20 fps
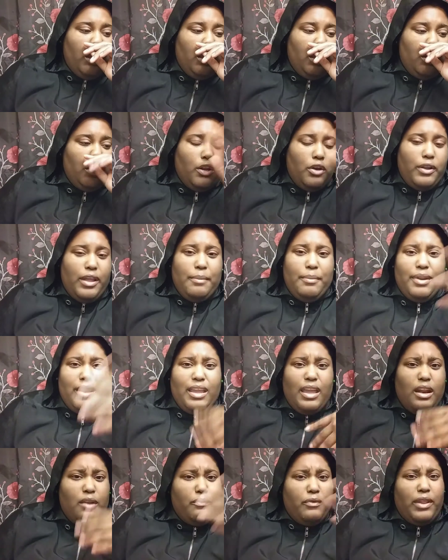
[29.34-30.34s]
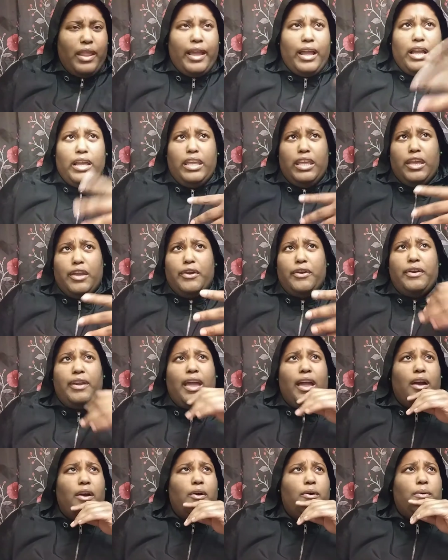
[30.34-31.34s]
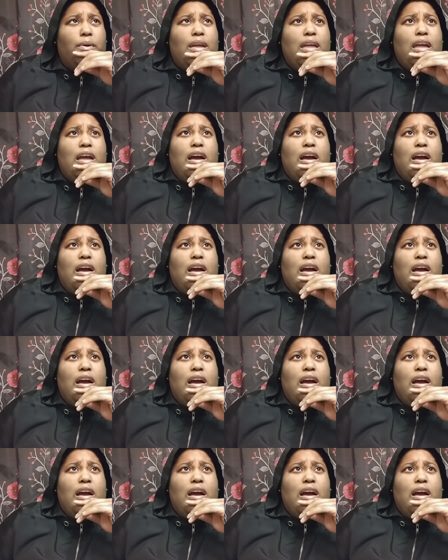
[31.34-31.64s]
you know, they've been together for like a year now.